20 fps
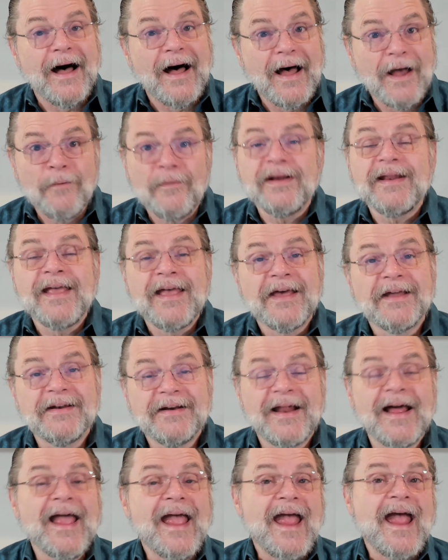I went ahead
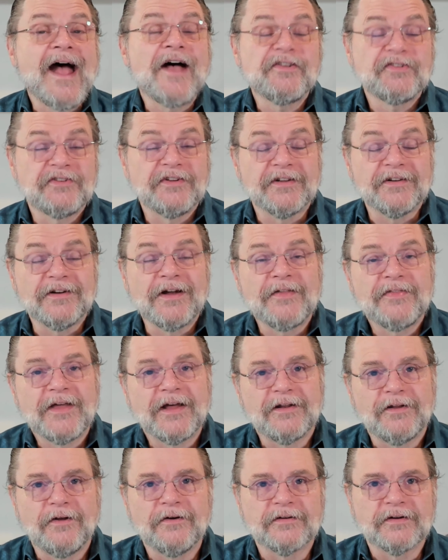and I asked it not
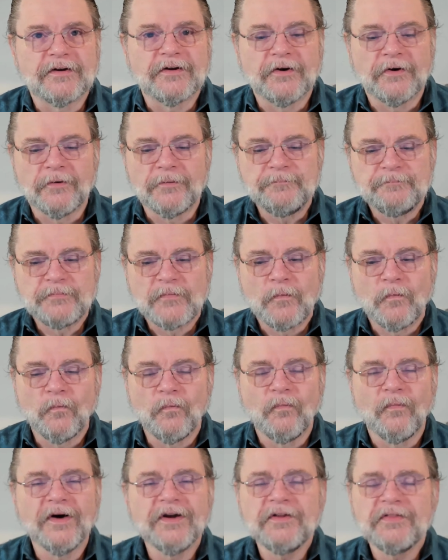that long ago,
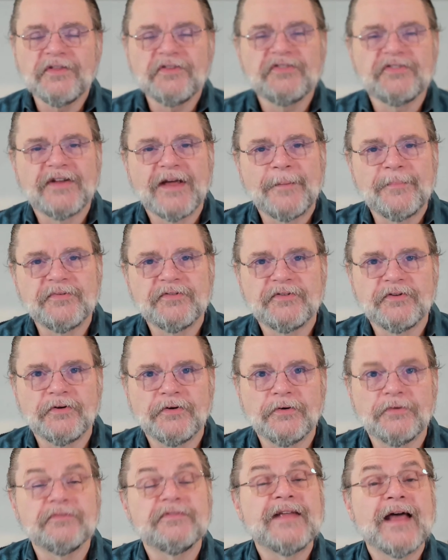what are the steps
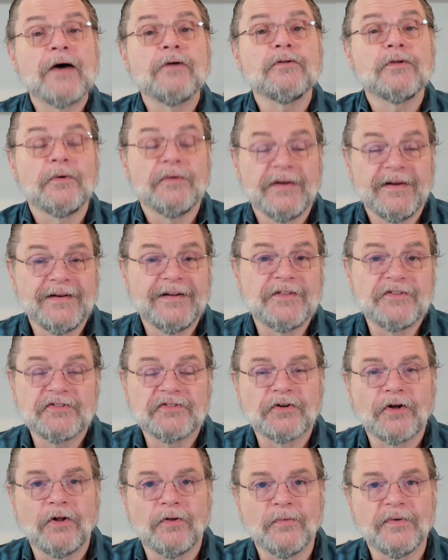to download and
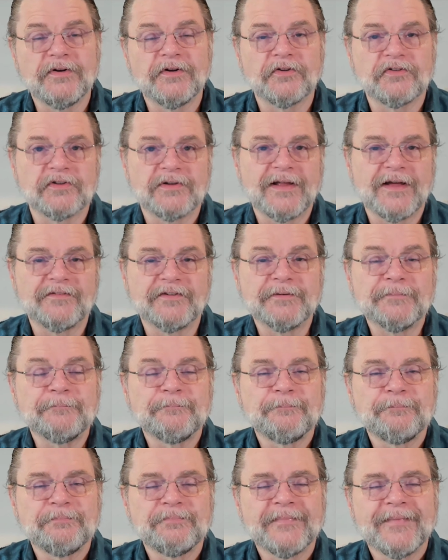install Windows 11?
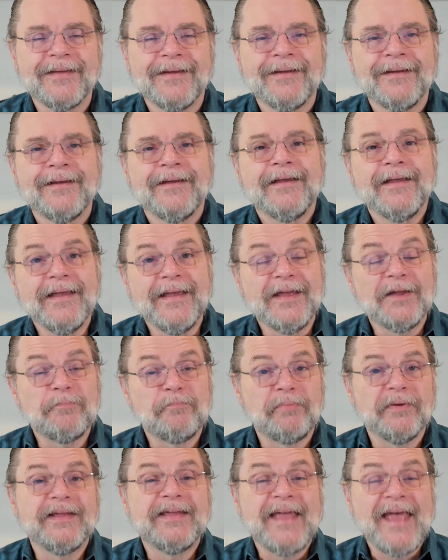
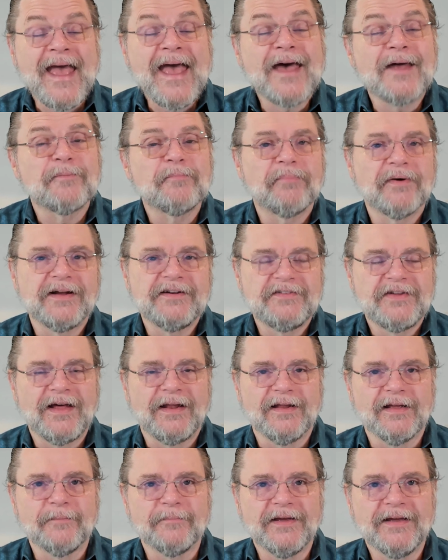It began by
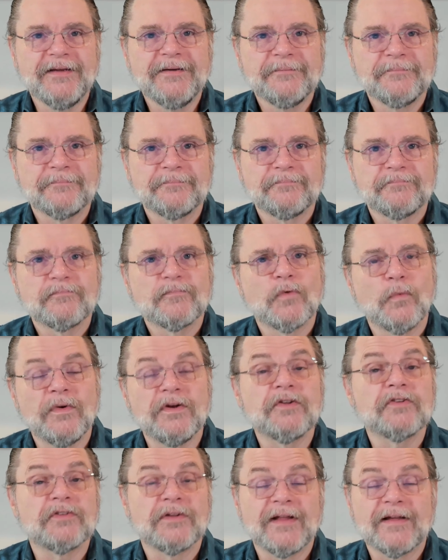telling me
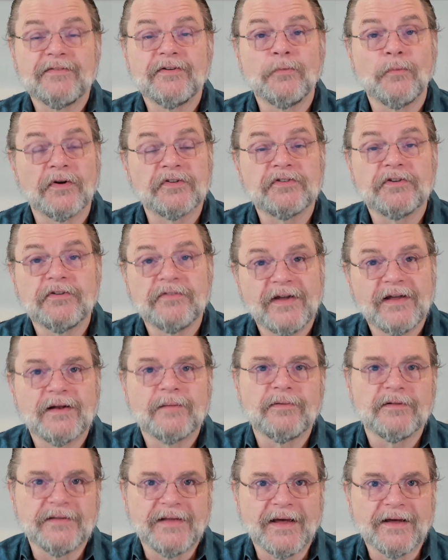Windows 11 wasn't
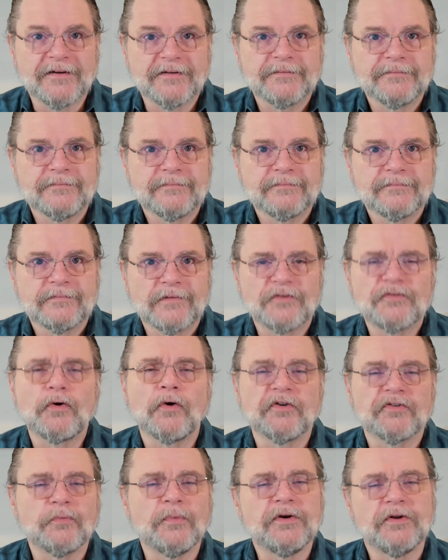available yet. Of
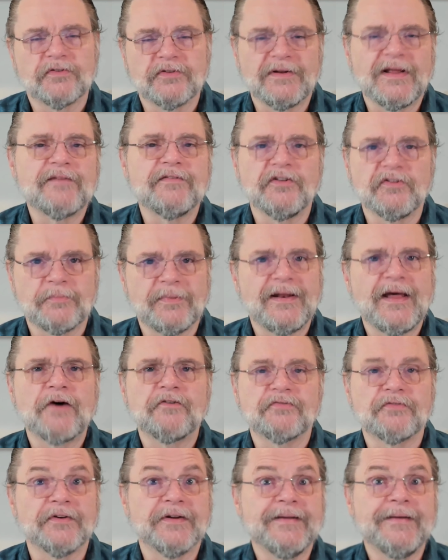course, Windows 11 has been
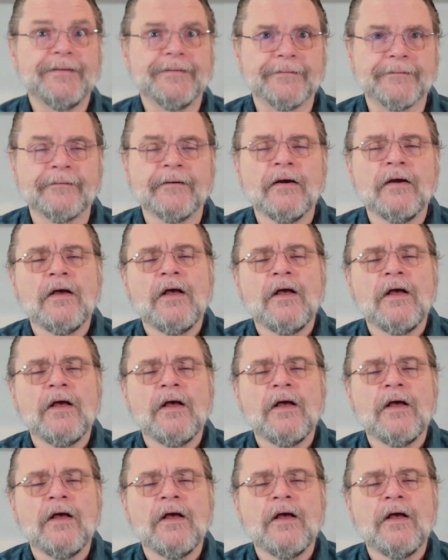out for a year.